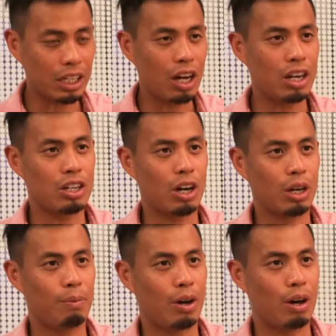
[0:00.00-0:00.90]
kind of
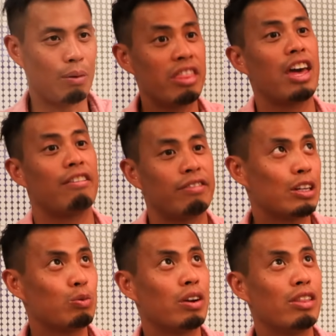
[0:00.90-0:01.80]
talk about theft.
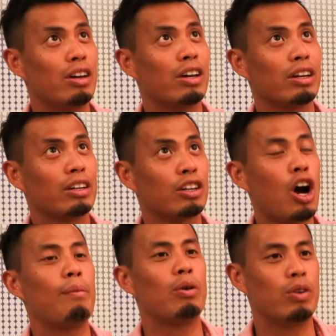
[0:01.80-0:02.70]
That's one of the
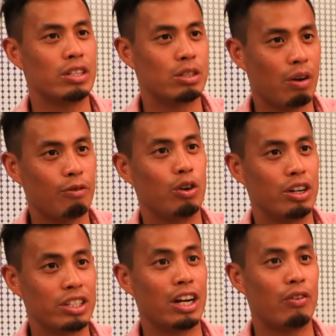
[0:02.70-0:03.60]
common reasons why
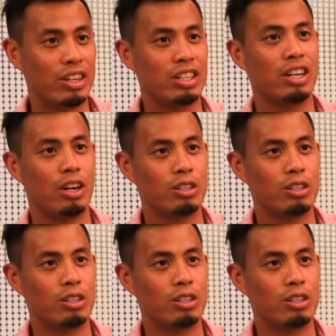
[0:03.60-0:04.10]
foreigners get arrested here in